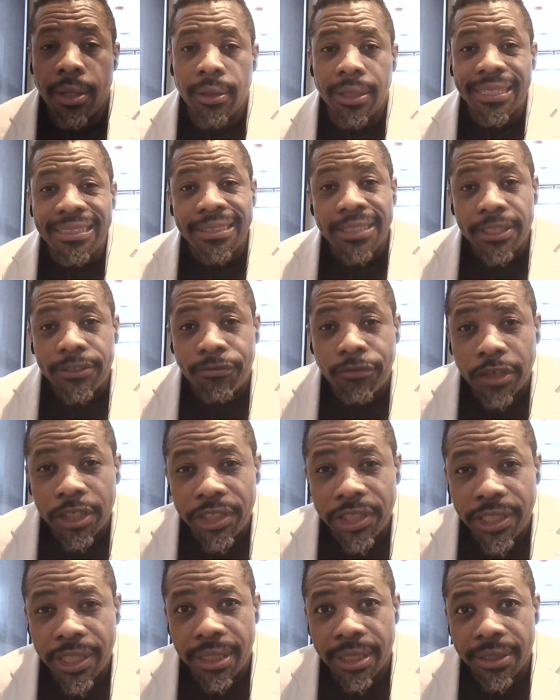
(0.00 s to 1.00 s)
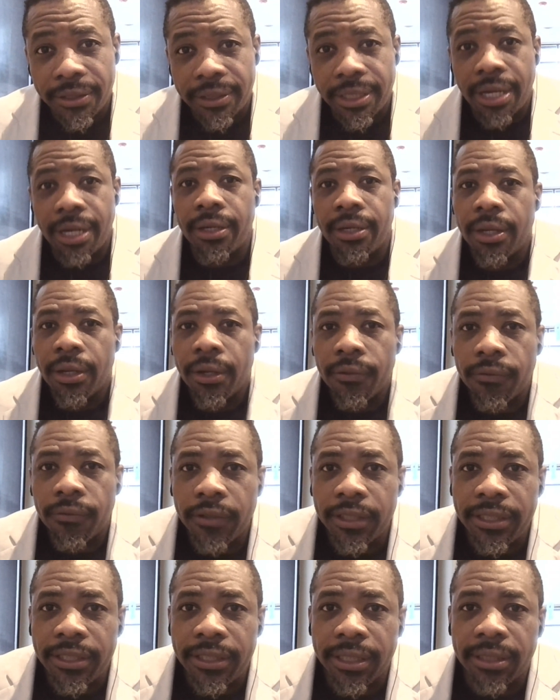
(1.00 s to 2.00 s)
This is Freshteadesign
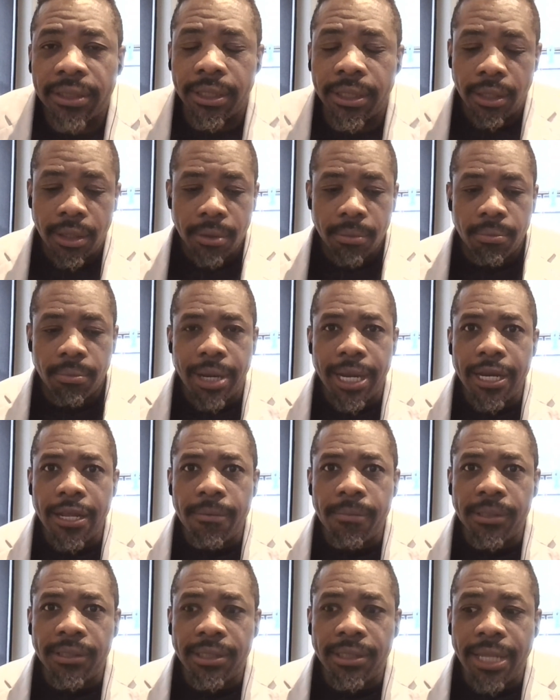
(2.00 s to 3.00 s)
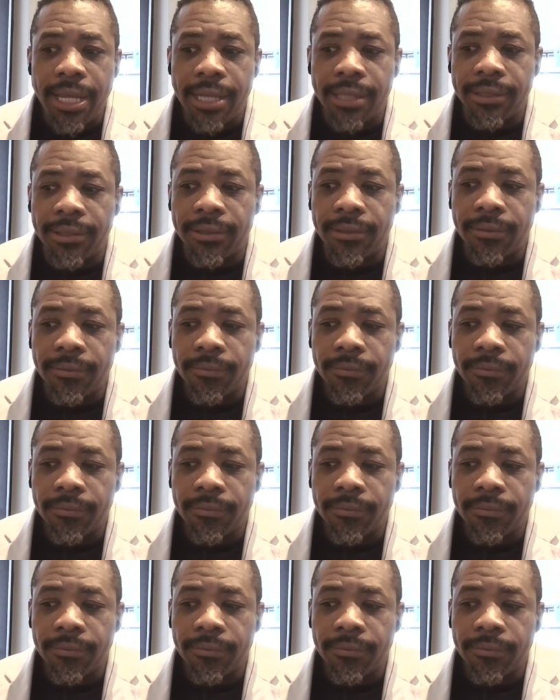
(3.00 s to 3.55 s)
360. My name is Taz.